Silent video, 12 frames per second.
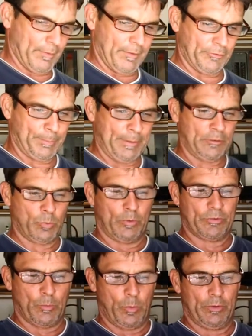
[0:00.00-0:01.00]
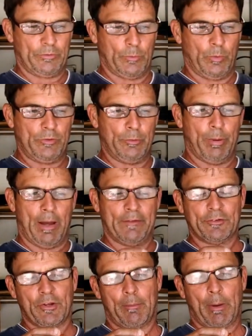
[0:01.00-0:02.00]
this piece was when you buy
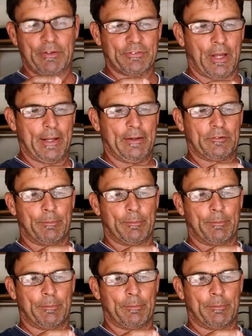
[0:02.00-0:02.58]
this on my site,